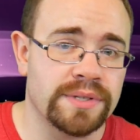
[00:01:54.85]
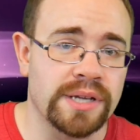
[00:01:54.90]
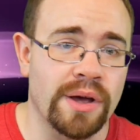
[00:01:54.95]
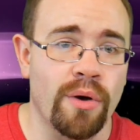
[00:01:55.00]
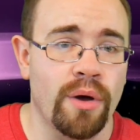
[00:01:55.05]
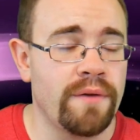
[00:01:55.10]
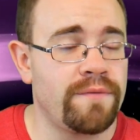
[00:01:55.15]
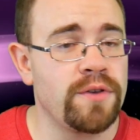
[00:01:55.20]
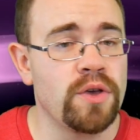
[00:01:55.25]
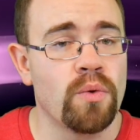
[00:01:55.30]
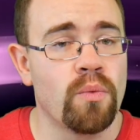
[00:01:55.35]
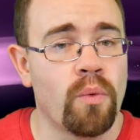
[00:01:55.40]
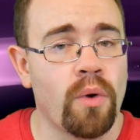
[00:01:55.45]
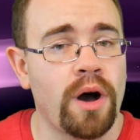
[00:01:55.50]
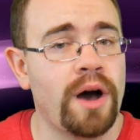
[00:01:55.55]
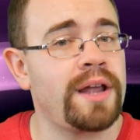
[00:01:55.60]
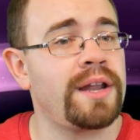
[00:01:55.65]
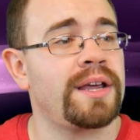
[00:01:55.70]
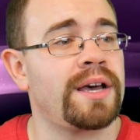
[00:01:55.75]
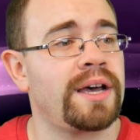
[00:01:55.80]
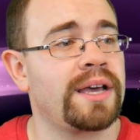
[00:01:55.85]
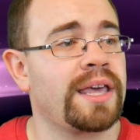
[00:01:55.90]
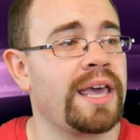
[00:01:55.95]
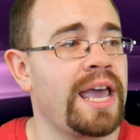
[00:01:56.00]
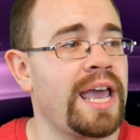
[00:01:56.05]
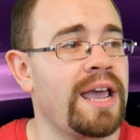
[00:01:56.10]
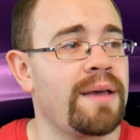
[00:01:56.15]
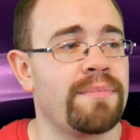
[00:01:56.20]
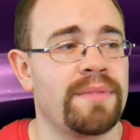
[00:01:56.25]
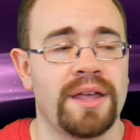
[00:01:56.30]
So if you want a
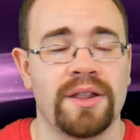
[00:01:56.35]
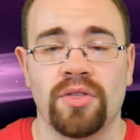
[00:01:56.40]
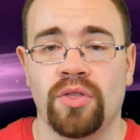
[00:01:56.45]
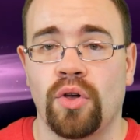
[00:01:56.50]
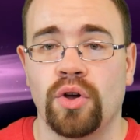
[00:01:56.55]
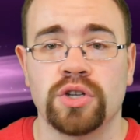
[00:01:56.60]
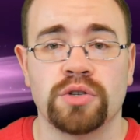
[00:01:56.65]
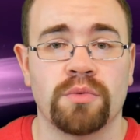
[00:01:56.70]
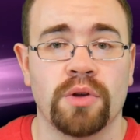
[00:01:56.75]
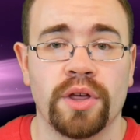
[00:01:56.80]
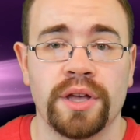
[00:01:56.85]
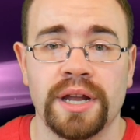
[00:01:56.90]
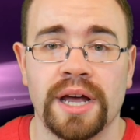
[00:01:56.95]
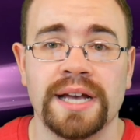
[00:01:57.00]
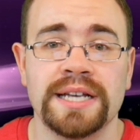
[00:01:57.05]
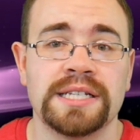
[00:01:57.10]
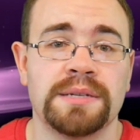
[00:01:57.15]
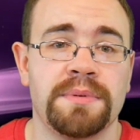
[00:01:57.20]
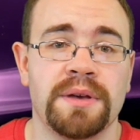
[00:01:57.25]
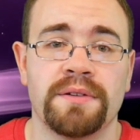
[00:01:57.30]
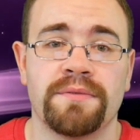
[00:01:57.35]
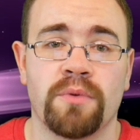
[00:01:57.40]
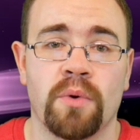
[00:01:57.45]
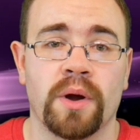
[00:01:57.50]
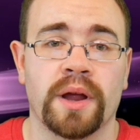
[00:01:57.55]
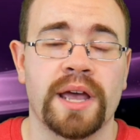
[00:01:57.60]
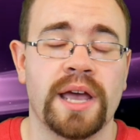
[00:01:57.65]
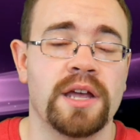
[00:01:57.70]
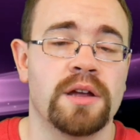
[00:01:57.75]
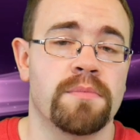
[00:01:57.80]
game that looks really nice to be in
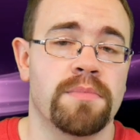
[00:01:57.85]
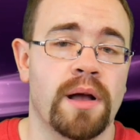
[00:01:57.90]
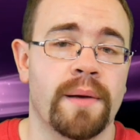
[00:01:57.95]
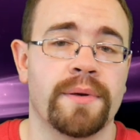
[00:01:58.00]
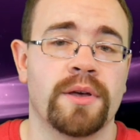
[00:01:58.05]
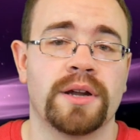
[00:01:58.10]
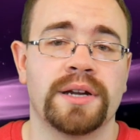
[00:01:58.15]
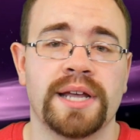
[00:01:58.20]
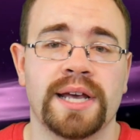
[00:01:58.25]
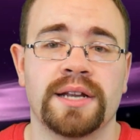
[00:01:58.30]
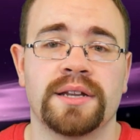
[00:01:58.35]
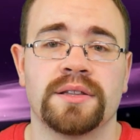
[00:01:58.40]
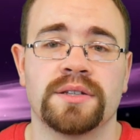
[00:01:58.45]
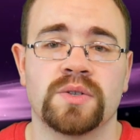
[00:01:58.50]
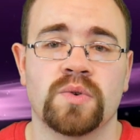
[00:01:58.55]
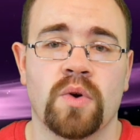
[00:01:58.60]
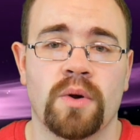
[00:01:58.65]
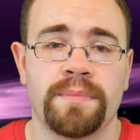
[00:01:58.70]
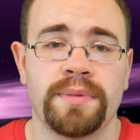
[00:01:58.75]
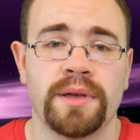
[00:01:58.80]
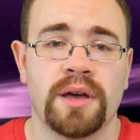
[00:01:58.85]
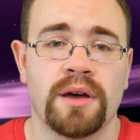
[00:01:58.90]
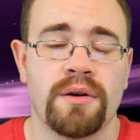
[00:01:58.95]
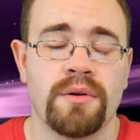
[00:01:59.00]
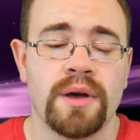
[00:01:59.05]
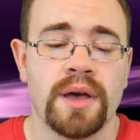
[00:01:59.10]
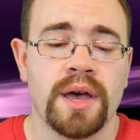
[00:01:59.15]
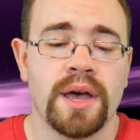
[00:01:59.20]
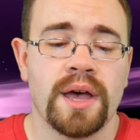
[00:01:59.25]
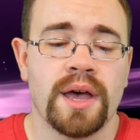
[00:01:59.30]
four K, you're probably going to take it to the
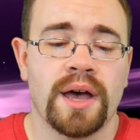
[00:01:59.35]
Scorpio.